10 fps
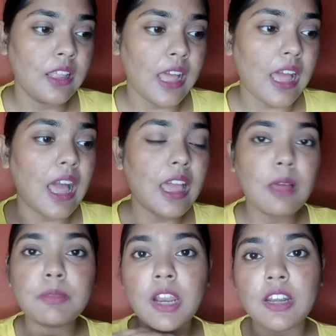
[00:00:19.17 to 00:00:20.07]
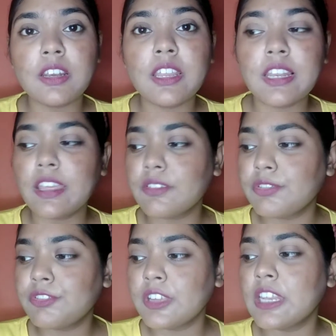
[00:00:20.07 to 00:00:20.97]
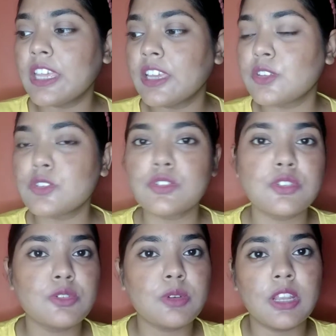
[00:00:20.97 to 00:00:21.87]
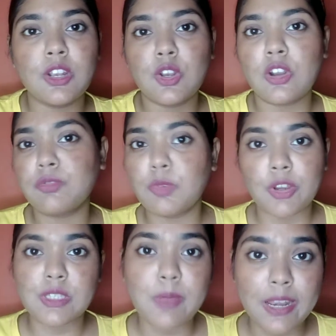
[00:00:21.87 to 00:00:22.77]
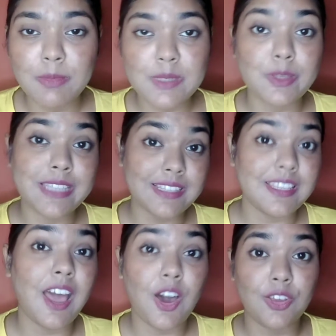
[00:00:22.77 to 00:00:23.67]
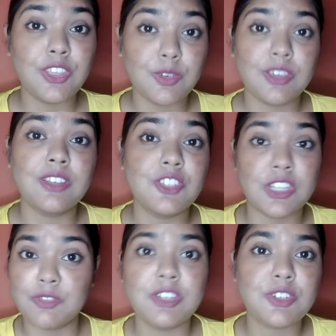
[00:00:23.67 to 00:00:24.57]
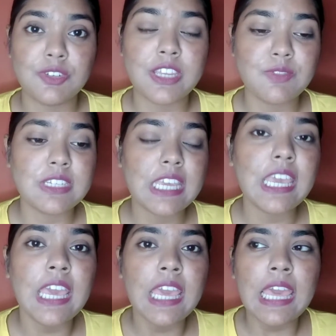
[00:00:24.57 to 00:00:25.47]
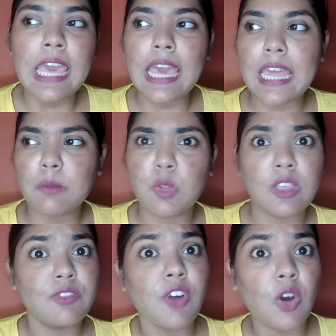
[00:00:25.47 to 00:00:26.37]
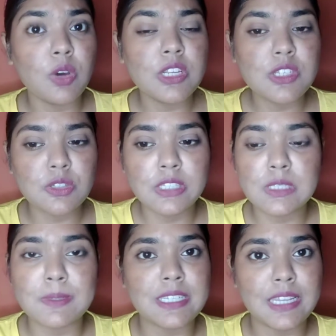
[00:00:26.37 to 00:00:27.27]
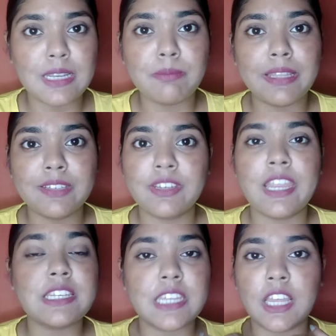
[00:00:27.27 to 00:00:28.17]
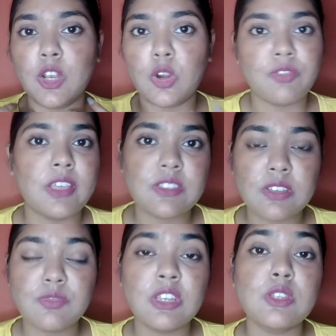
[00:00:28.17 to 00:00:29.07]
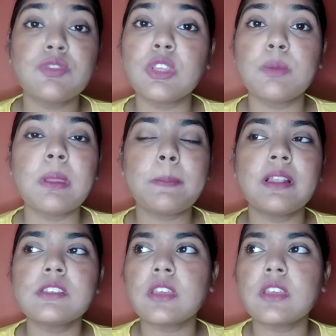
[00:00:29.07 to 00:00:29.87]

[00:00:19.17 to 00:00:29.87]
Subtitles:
I am currently like feeling to do a lot of more experiments because that's how you can generate creativity, and looking forward to this particular month creating a lot of SFX videos for you people.